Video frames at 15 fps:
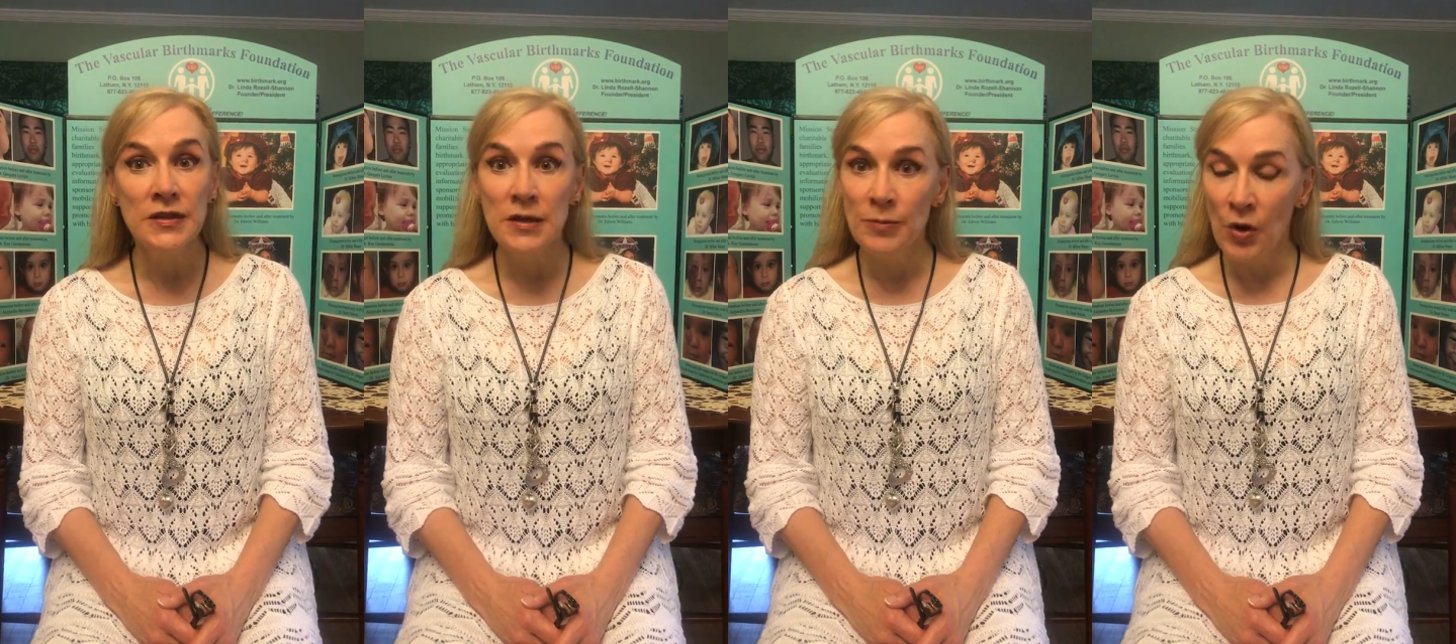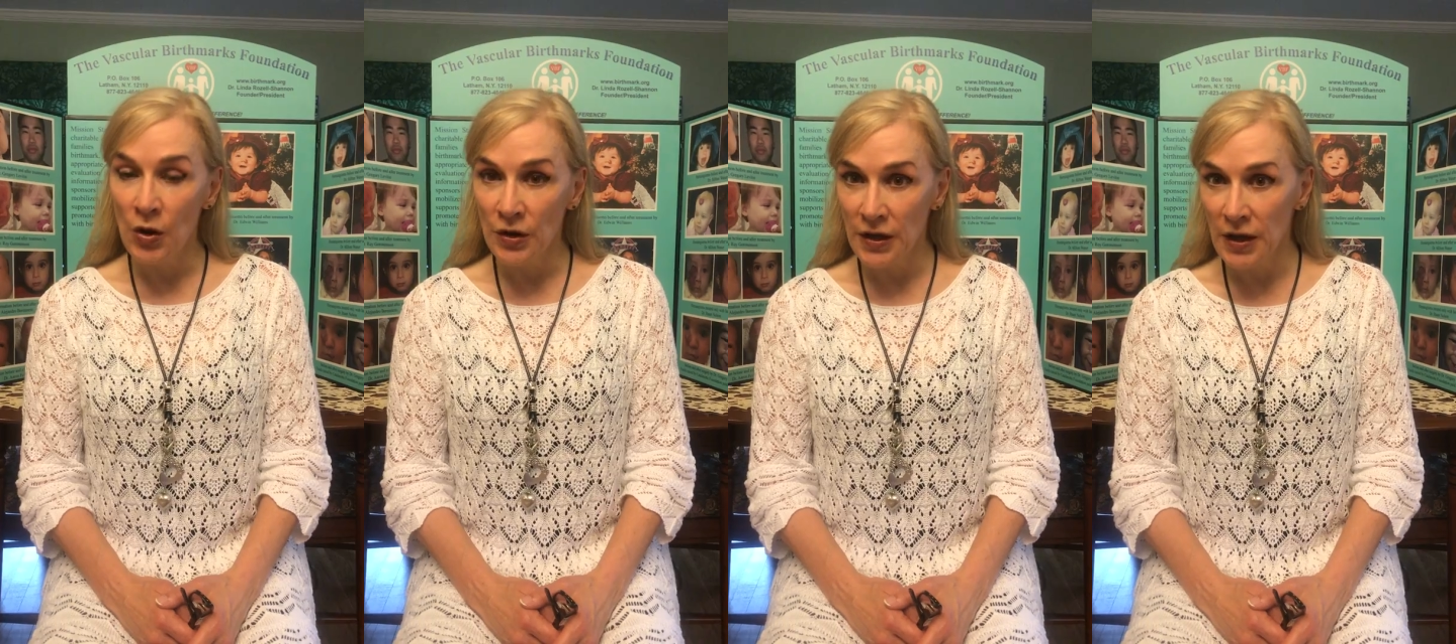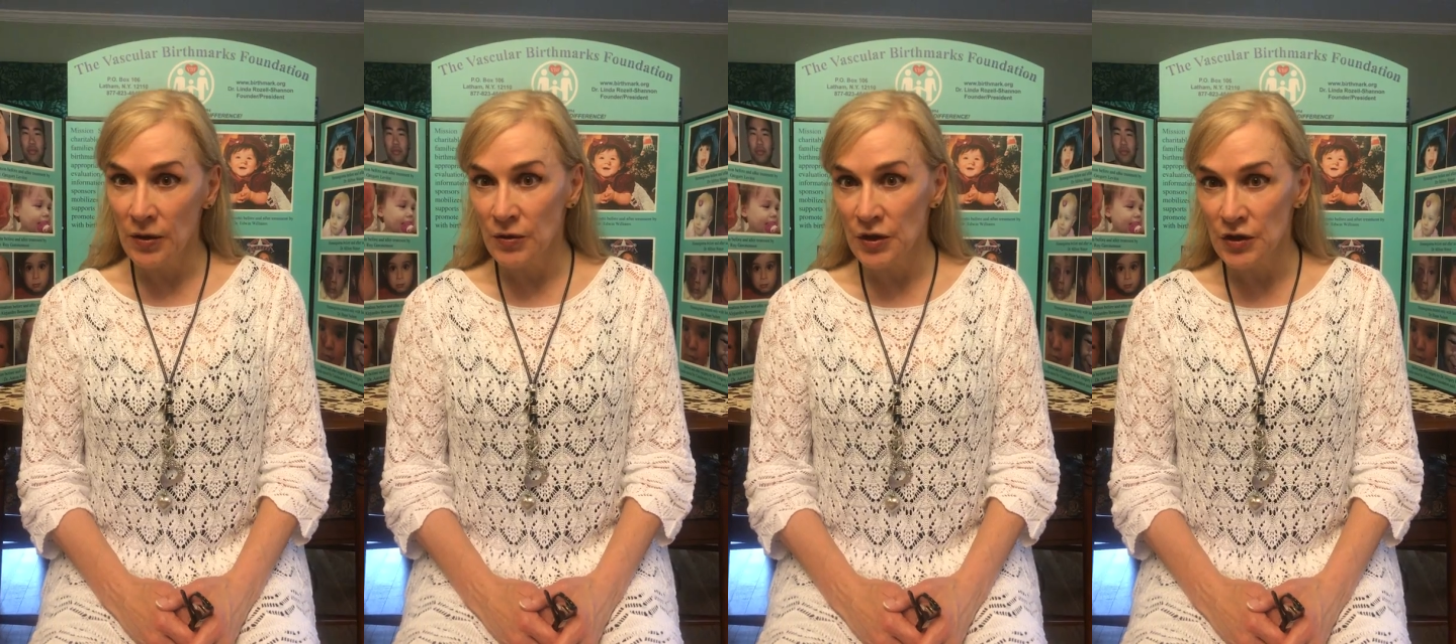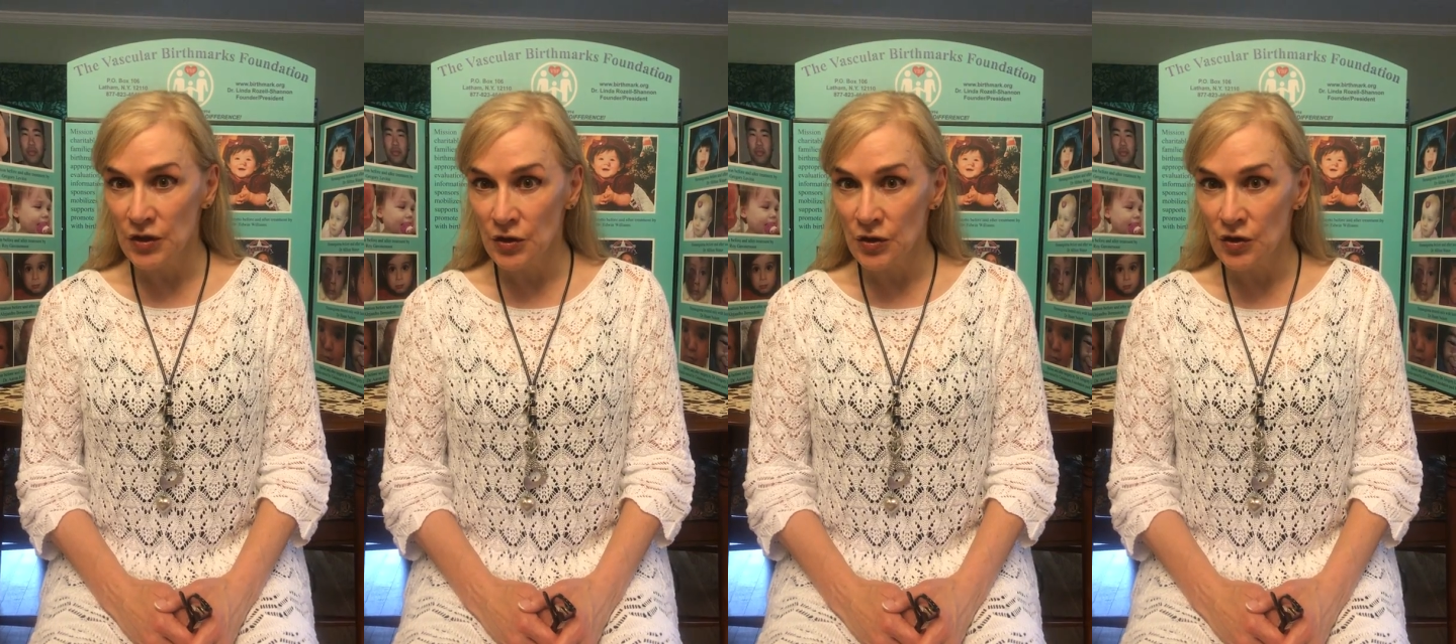debulking
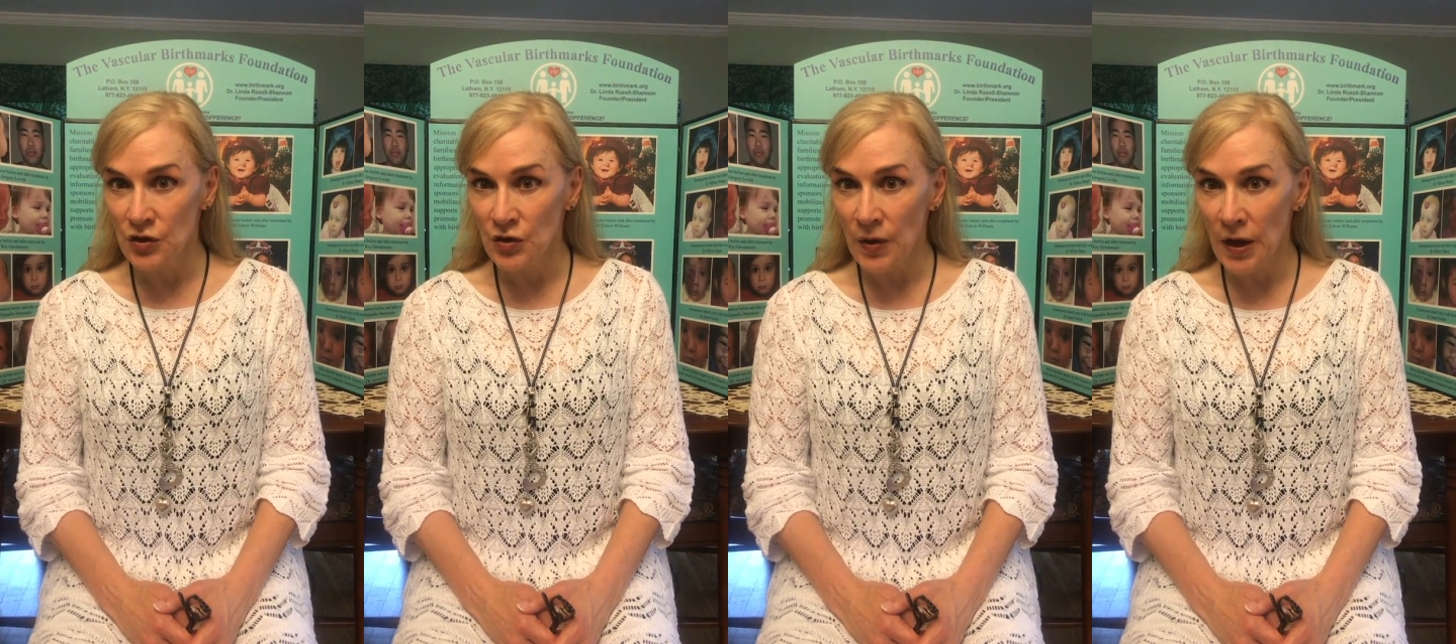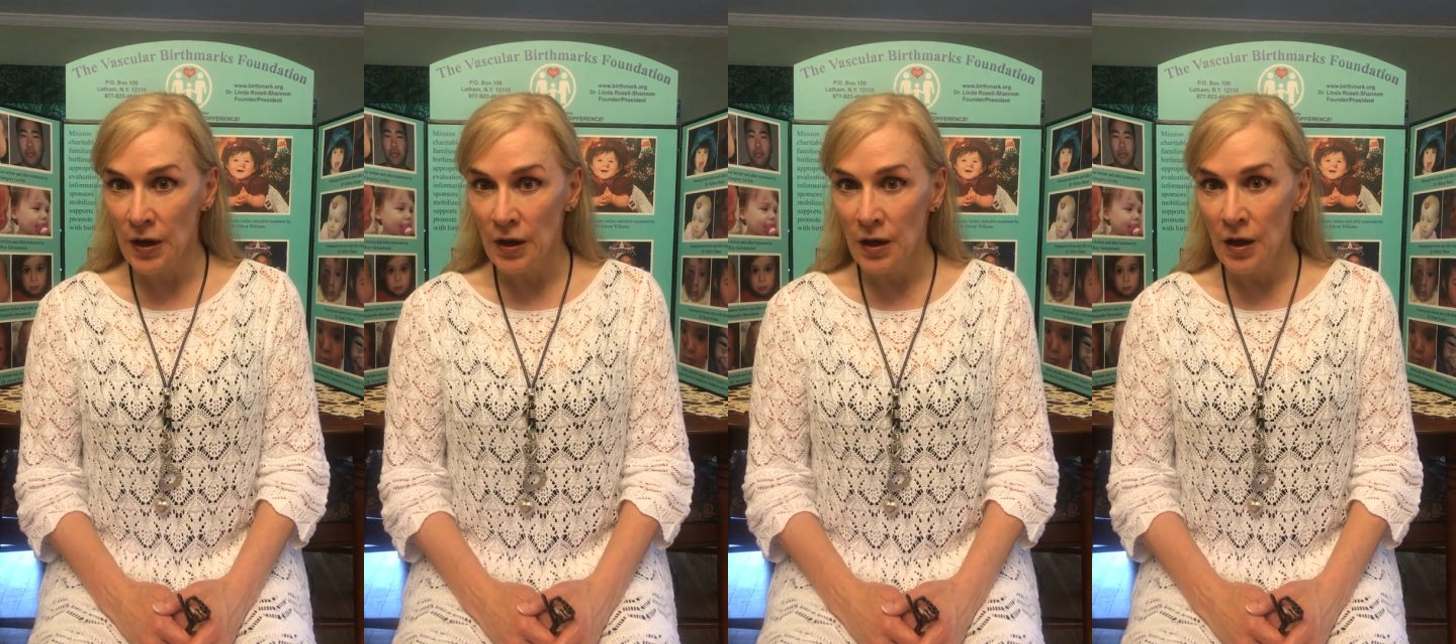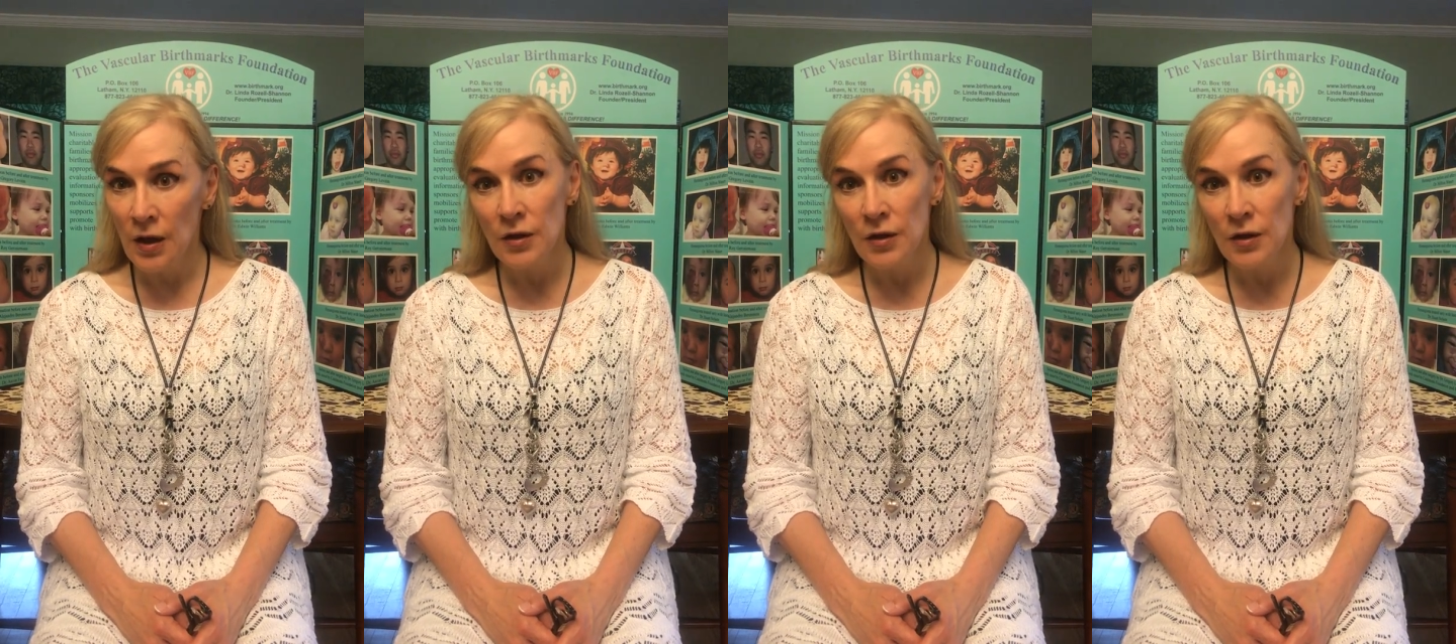with surgery.